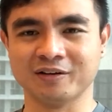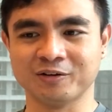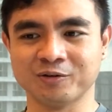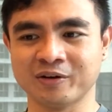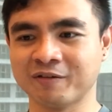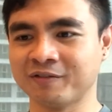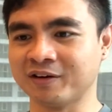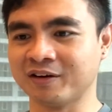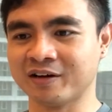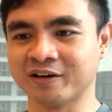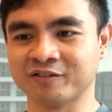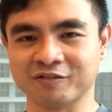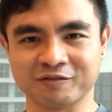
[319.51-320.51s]
You have the
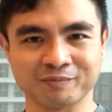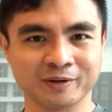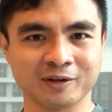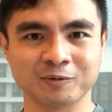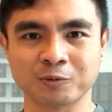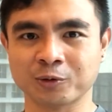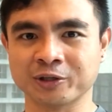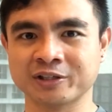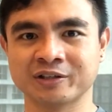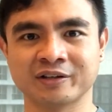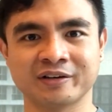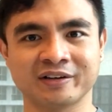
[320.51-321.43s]
likes of Meltwater,